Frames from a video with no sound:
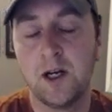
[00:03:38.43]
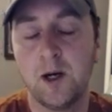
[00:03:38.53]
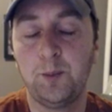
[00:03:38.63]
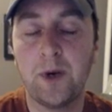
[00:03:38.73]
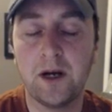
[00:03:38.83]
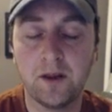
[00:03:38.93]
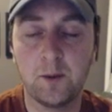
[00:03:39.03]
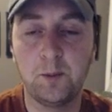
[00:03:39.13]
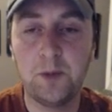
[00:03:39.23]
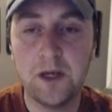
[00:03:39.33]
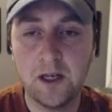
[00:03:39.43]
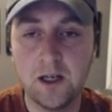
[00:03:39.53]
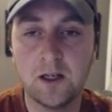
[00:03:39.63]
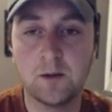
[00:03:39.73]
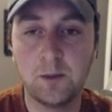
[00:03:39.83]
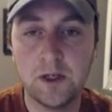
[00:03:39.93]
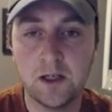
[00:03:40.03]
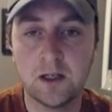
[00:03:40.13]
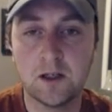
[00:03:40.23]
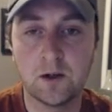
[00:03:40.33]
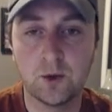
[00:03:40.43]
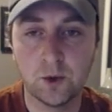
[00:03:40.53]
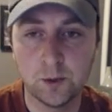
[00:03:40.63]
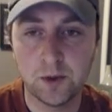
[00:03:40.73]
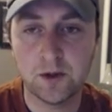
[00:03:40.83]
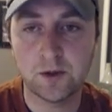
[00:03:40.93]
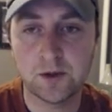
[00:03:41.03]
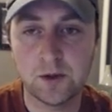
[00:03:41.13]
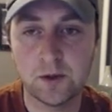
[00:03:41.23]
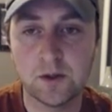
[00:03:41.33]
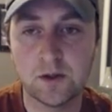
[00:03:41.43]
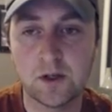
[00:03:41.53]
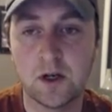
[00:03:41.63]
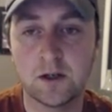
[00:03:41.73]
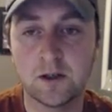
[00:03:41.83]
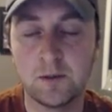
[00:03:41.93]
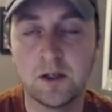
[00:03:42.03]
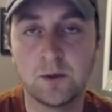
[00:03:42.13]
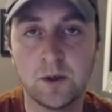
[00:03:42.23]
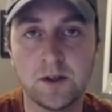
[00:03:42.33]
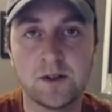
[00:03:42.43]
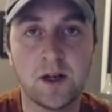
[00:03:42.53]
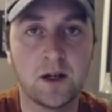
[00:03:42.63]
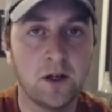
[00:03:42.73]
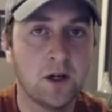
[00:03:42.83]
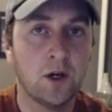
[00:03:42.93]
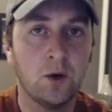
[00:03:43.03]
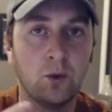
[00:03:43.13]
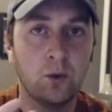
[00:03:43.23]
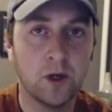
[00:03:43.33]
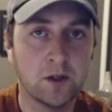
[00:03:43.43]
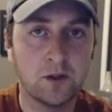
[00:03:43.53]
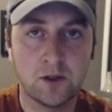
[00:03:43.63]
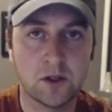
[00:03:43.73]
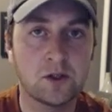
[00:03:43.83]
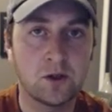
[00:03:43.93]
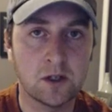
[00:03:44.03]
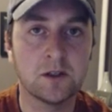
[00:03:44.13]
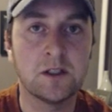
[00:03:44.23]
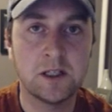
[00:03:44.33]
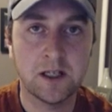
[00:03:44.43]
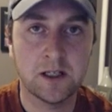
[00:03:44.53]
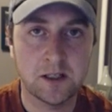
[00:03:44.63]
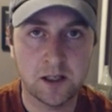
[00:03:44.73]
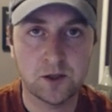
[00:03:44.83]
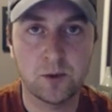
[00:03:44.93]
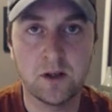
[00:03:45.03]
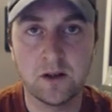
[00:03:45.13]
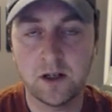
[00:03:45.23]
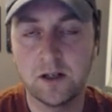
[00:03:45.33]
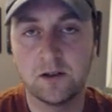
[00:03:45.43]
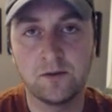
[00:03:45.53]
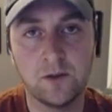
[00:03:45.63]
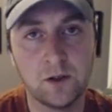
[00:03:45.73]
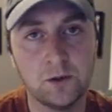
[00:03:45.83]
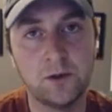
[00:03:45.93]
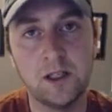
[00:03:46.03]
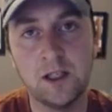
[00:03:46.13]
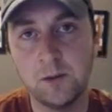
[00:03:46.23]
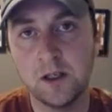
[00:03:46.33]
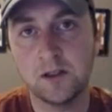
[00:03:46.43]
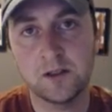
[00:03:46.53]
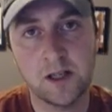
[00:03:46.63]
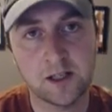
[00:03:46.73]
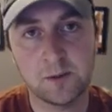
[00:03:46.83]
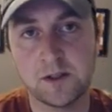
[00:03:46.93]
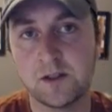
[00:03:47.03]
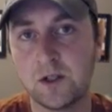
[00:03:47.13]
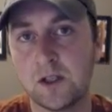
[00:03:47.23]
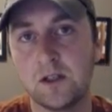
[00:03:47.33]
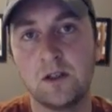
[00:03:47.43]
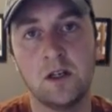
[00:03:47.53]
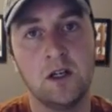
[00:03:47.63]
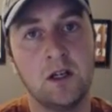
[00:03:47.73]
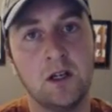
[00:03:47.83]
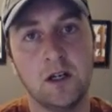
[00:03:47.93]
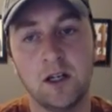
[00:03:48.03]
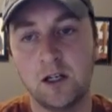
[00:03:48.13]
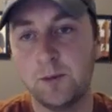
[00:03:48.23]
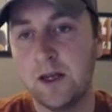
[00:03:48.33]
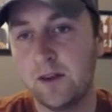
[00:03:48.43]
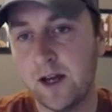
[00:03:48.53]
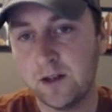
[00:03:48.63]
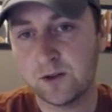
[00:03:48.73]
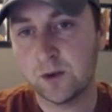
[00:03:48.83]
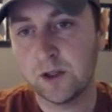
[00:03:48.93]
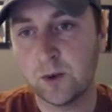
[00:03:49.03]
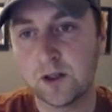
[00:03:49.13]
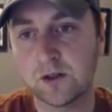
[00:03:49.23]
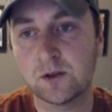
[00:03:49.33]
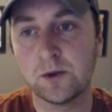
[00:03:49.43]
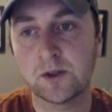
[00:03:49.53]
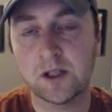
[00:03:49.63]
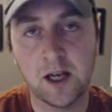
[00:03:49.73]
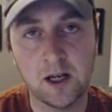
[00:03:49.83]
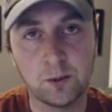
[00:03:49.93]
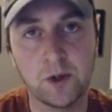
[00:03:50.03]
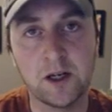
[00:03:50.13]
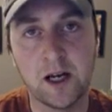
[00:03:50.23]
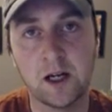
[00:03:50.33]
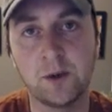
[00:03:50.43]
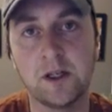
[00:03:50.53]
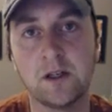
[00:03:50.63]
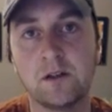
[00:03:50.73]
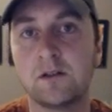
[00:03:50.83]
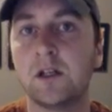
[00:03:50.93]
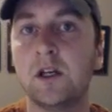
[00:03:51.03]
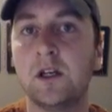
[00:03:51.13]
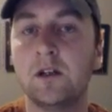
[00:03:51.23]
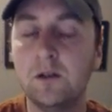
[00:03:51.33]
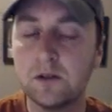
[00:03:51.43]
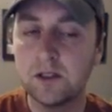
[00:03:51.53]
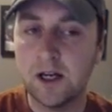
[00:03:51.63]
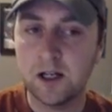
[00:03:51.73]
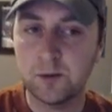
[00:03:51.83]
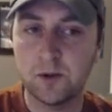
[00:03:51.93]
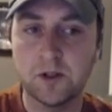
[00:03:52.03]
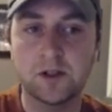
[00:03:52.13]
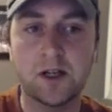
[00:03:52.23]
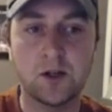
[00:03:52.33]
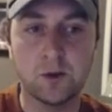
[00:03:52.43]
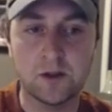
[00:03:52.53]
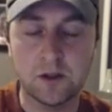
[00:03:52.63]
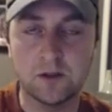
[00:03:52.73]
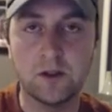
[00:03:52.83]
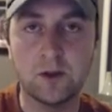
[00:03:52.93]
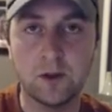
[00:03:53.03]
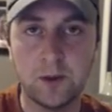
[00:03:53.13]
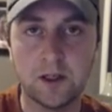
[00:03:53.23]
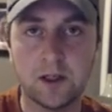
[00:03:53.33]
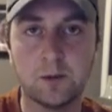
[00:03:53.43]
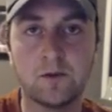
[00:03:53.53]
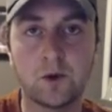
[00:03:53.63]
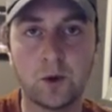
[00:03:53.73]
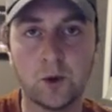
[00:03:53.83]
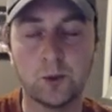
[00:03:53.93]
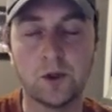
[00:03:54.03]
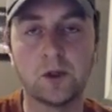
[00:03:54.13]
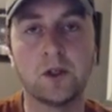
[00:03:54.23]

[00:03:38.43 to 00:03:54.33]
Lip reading: But the big group of those students are going to be the ones that we're just struggling to get in touch with, either phone, email, text messaging, and that is really where schools can help right now, is using the dashboard to schedule a delivery or a pickup of a Chromebook